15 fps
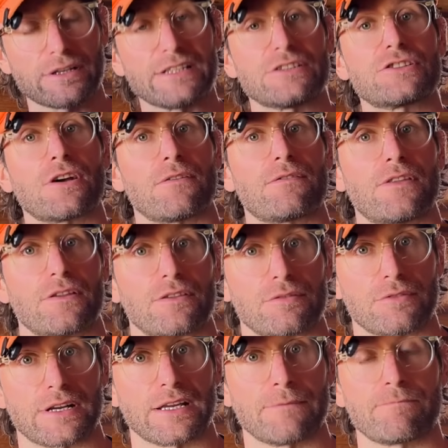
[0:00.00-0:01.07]
each of the
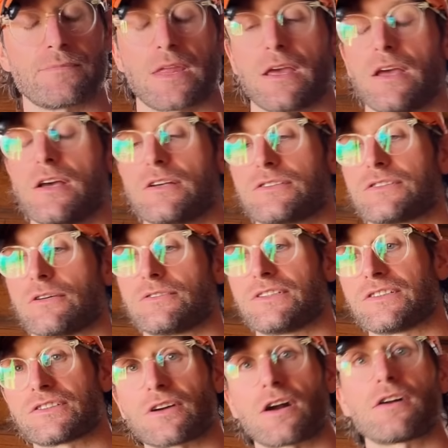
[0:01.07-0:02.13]
3. So to
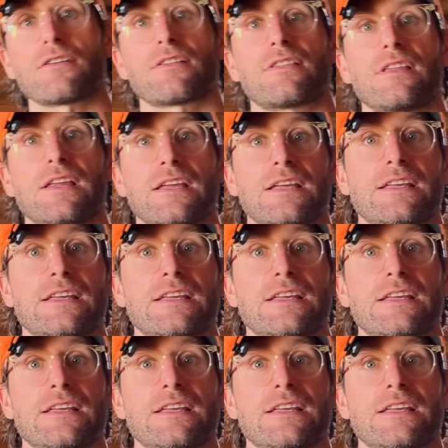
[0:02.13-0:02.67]
start, the